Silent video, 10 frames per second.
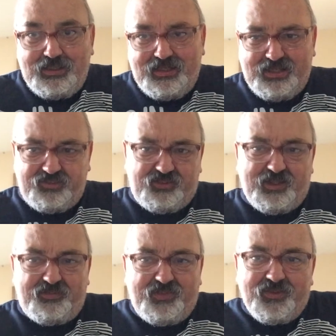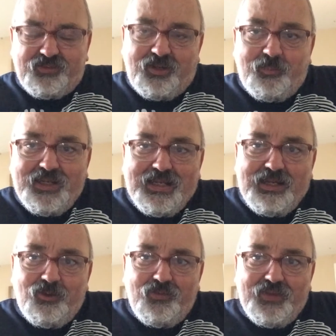is stuff that's coming
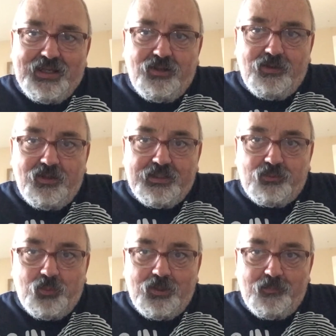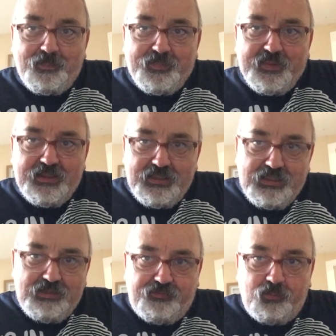out now like, well,
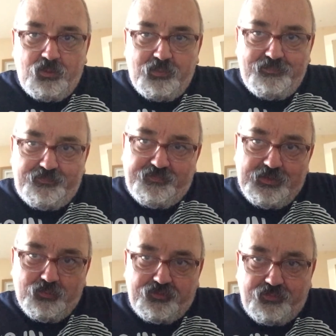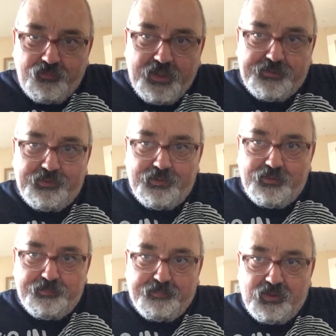if a woman feels threatened
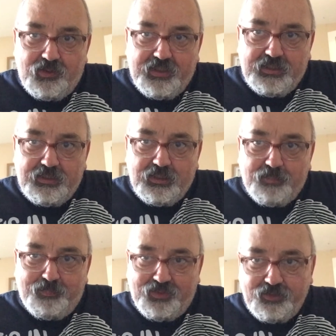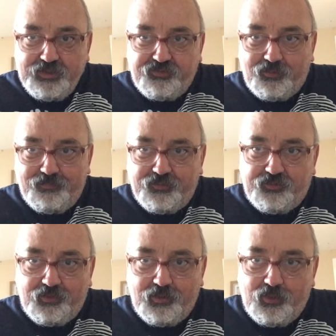by a police
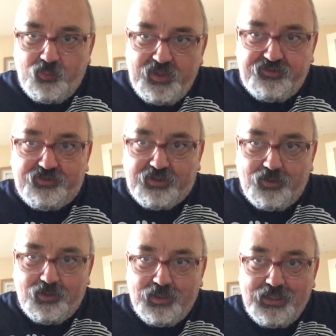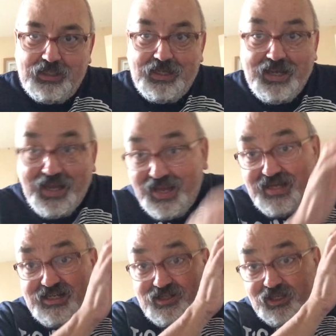officer arresting her,
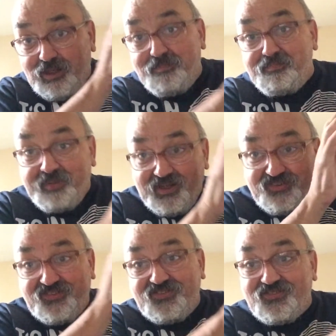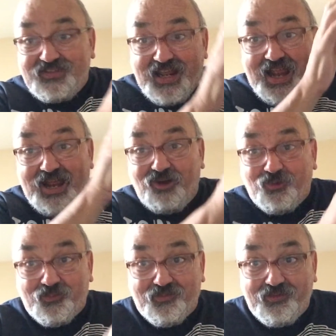hail a bus
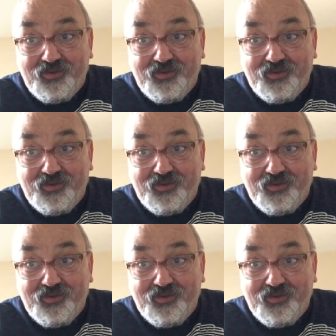down.